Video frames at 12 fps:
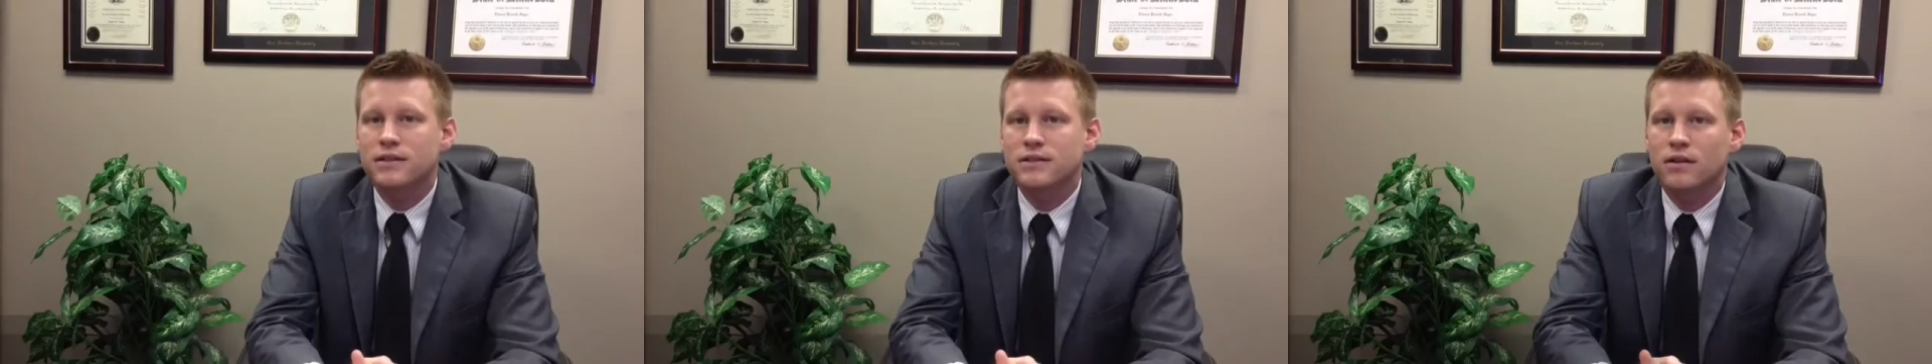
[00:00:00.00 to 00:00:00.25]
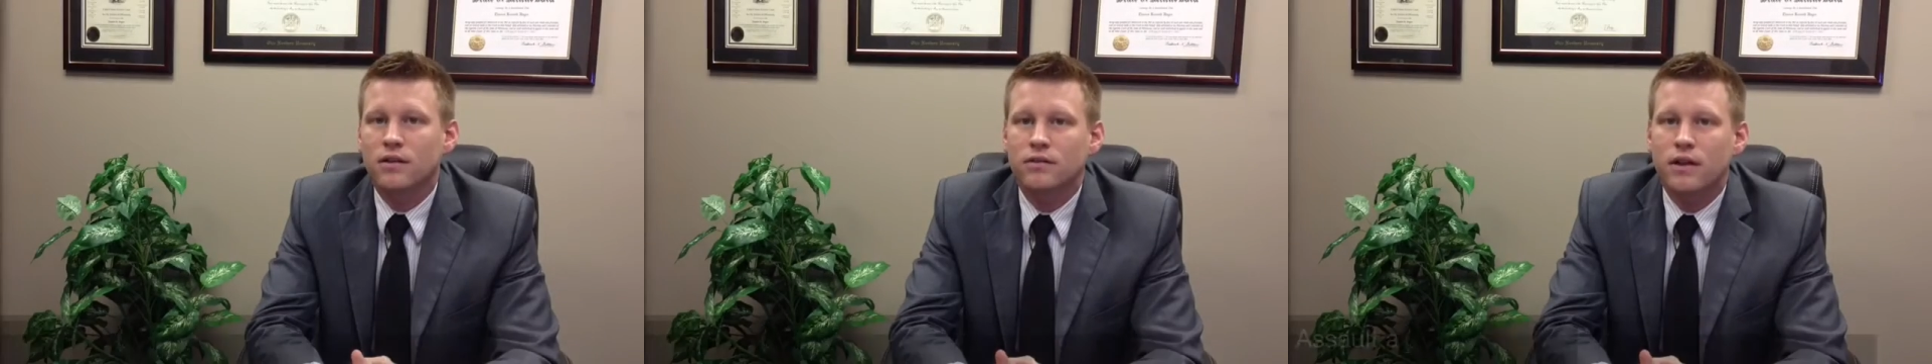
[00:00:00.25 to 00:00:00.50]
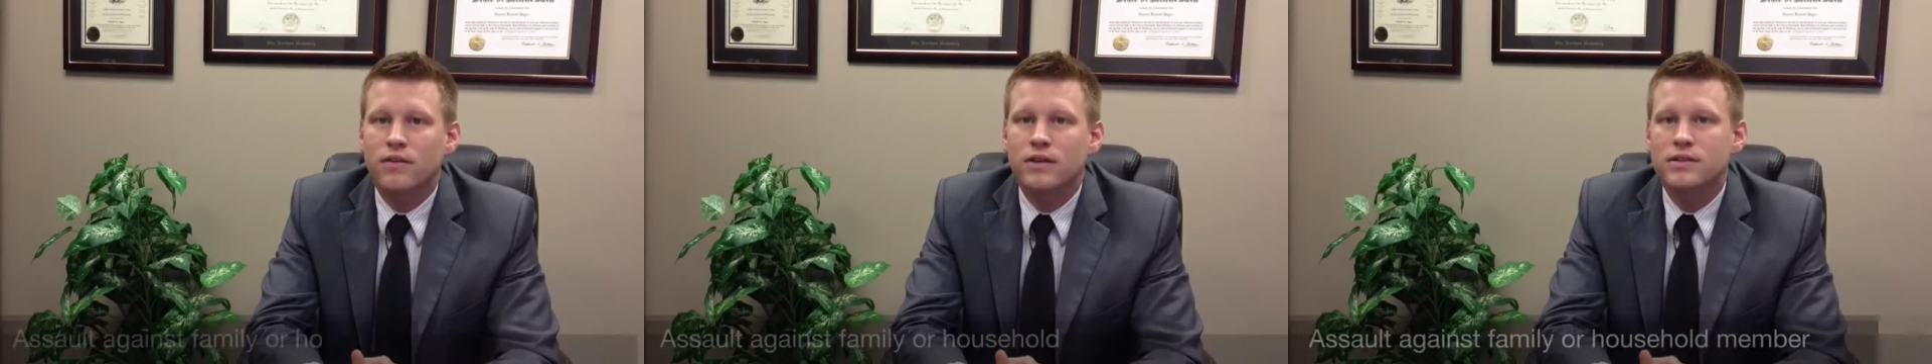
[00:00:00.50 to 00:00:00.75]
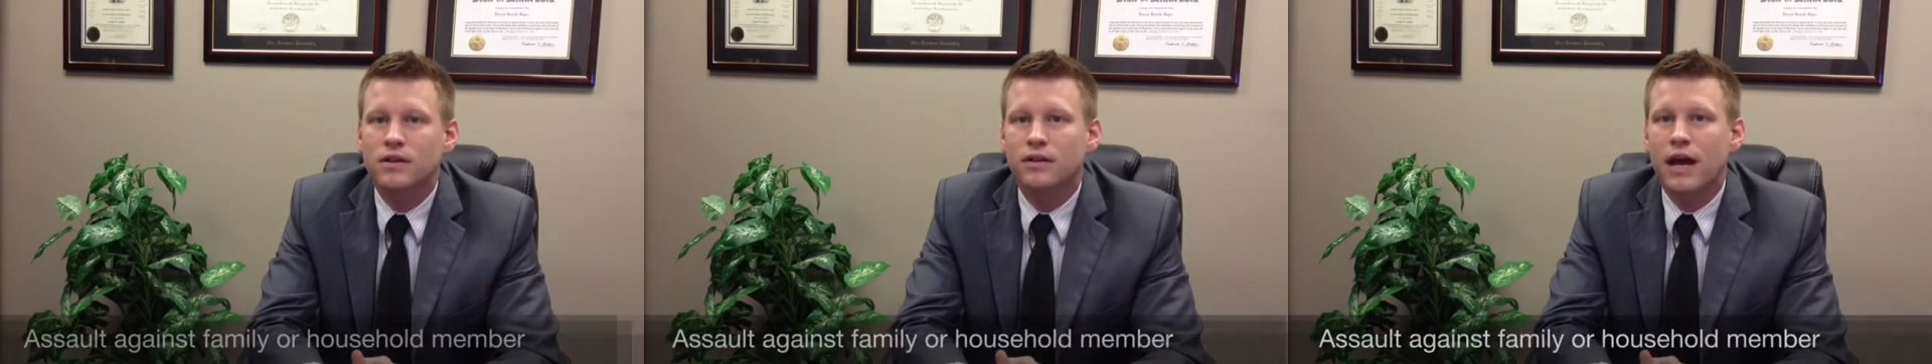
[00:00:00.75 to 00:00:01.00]
assault, then, the
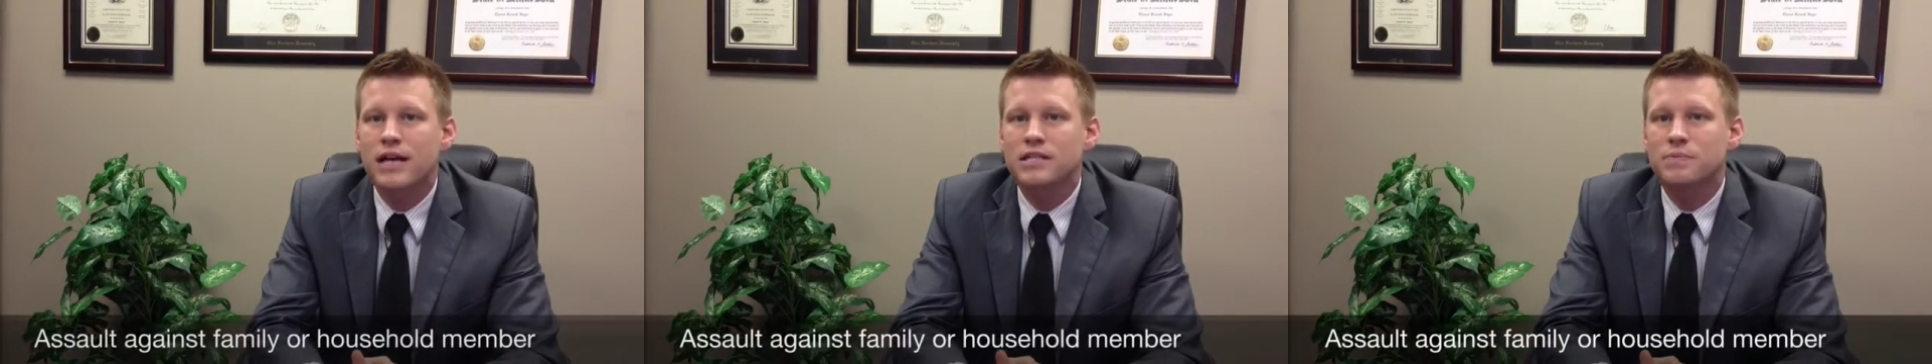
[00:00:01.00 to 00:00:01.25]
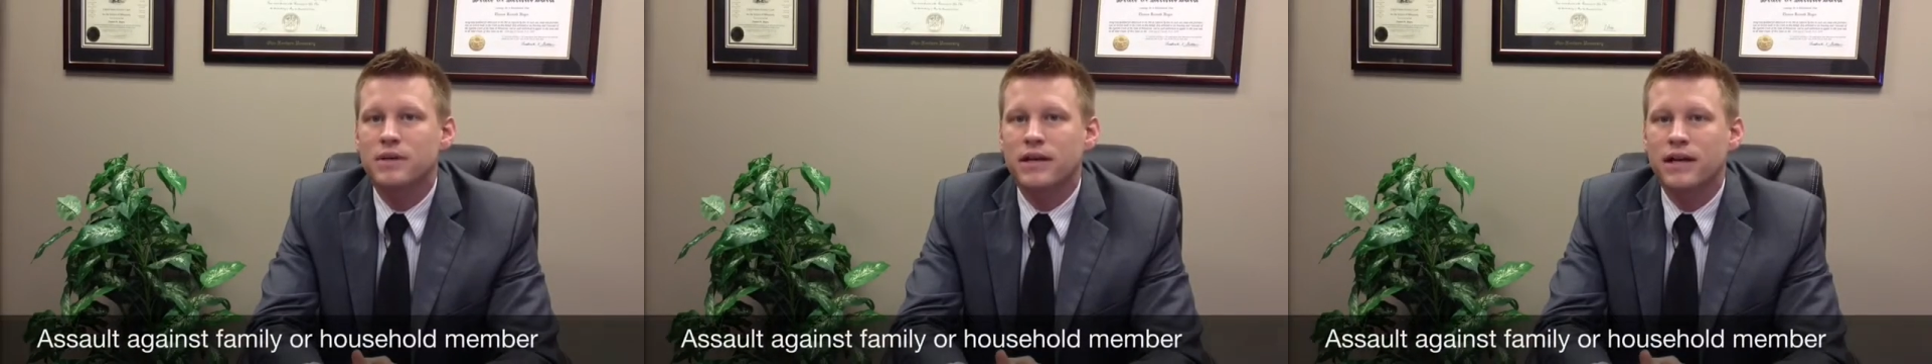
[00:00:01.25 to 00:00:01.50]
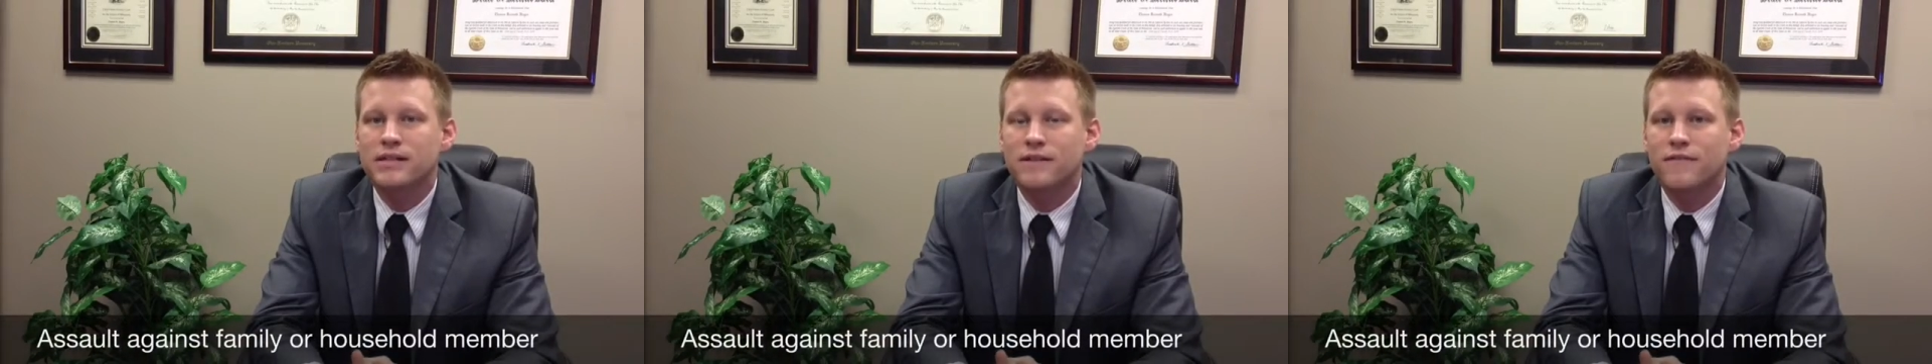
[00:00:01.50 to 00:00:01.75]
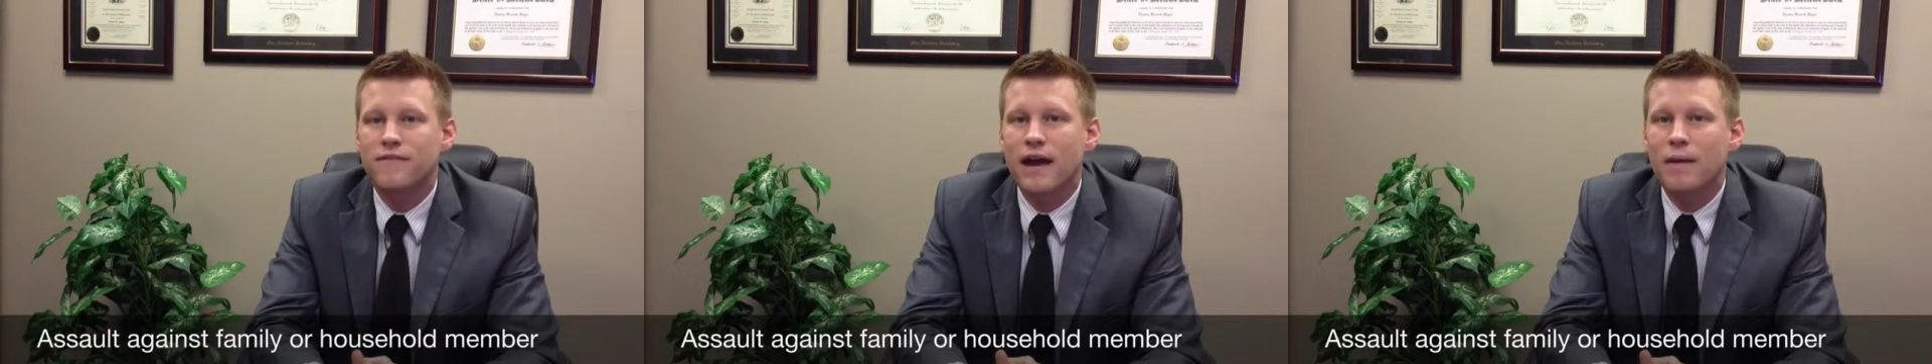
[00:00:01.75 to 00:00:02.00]
assault has to be against a
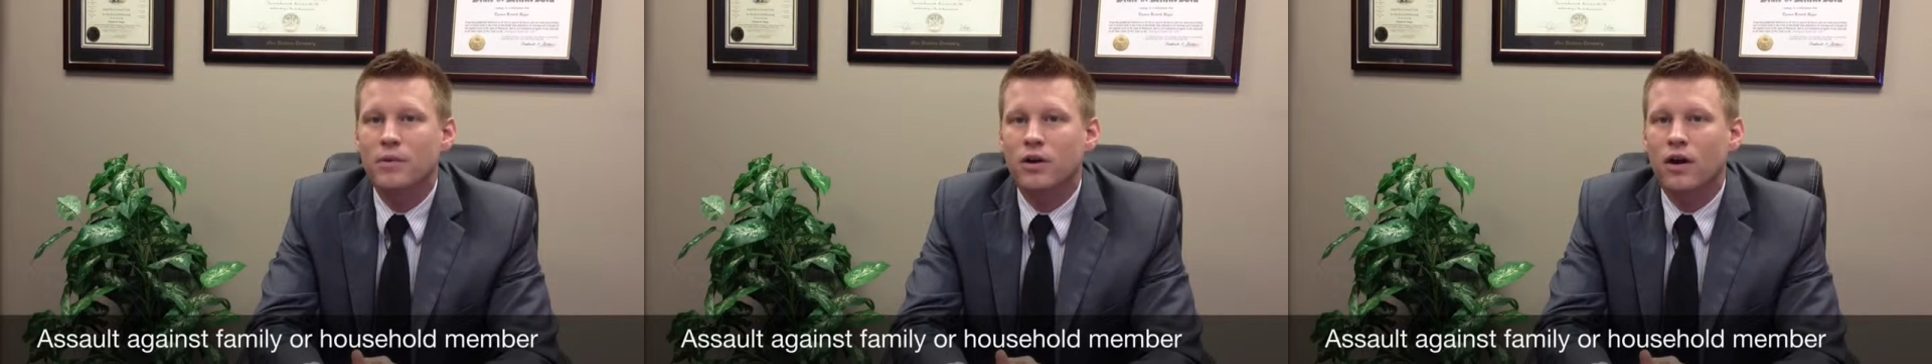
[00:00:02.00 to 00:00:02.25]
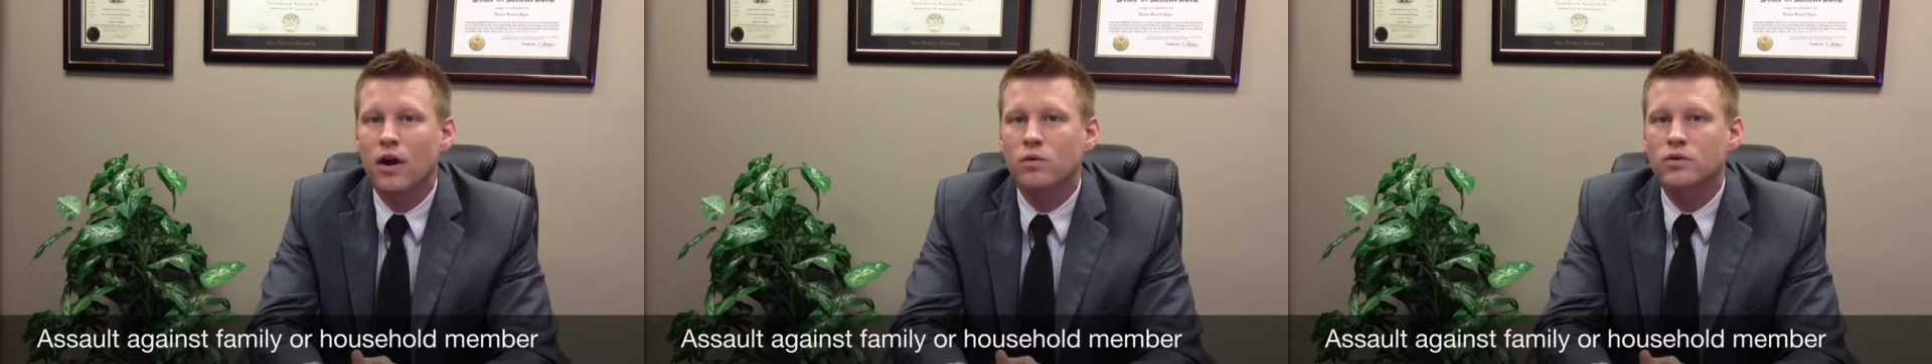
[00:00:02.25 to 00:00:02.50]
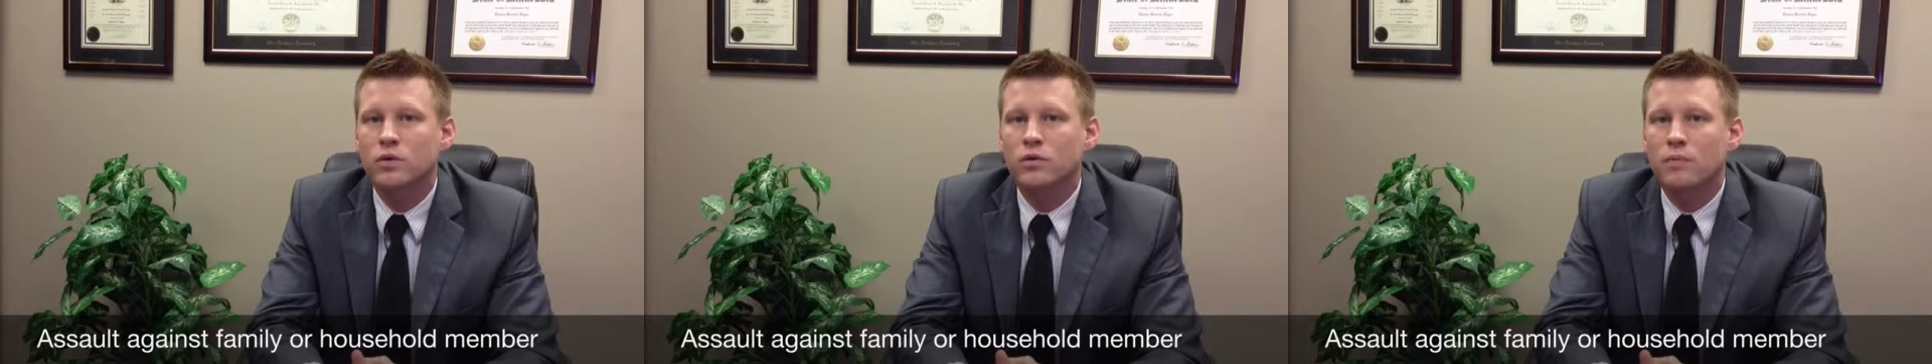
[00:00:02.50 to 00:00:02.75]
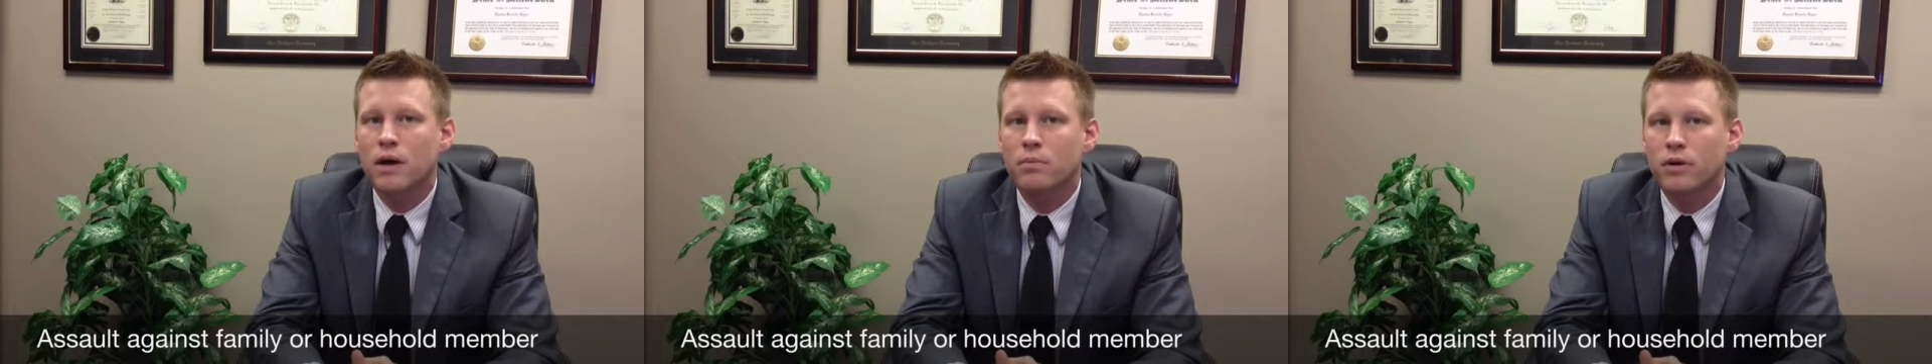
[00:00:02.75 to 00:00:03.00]
family or household
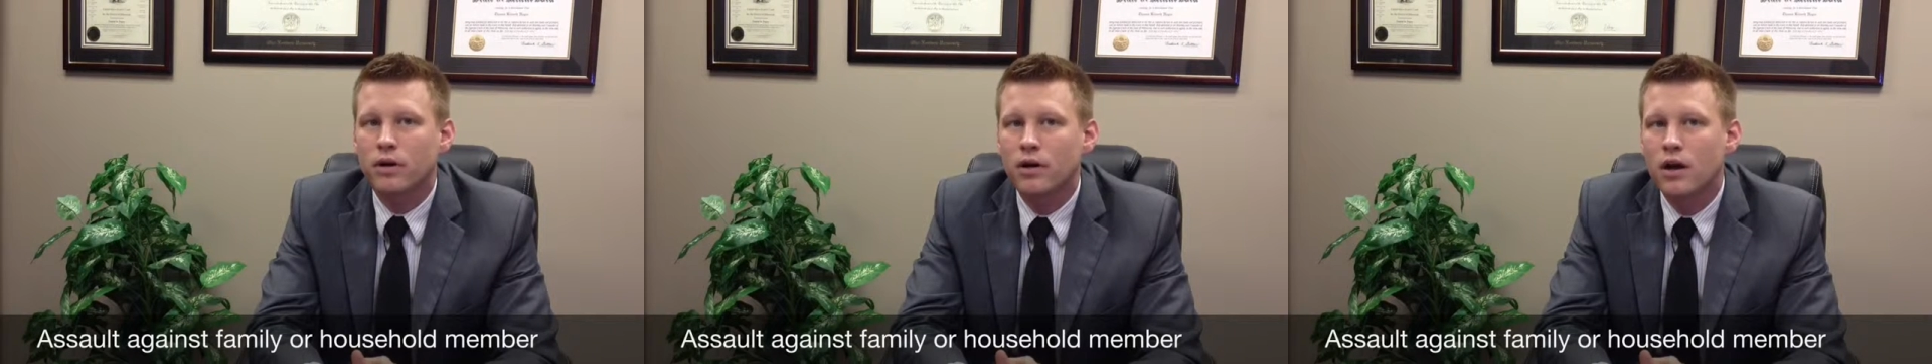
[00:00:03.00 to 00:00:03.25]
member.